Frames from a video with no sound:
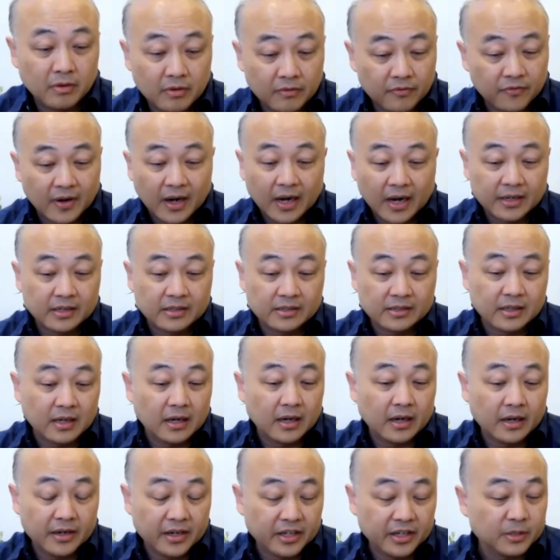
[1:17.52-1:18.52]
find
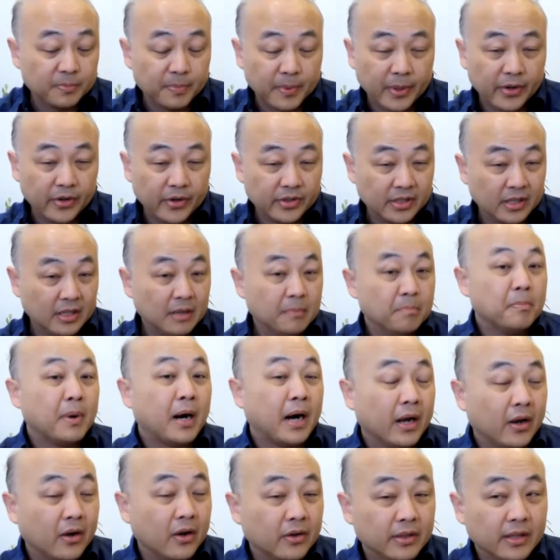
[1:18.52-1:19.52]
design, experience, and then buy
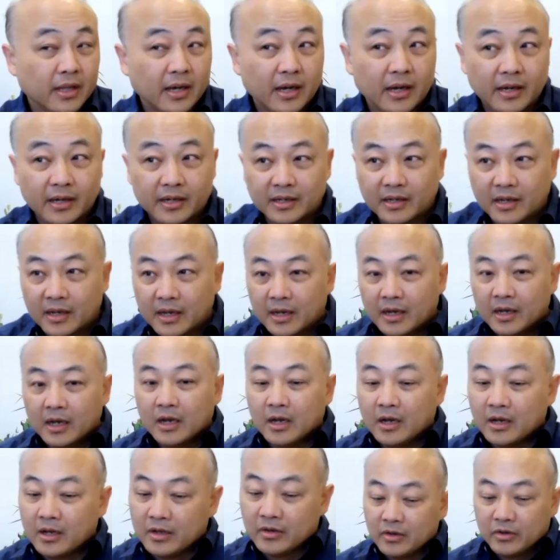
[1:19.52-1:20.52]
online.
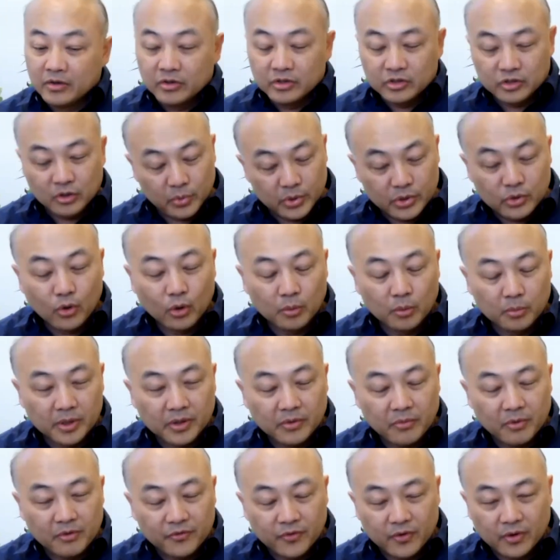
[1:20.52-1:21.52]
So we normally
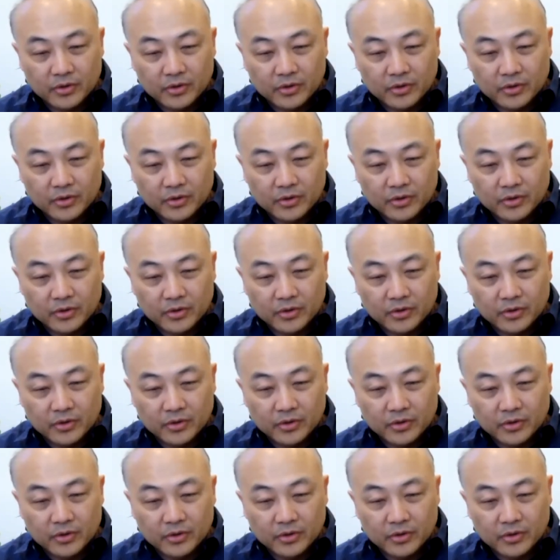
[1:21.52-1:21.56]
refer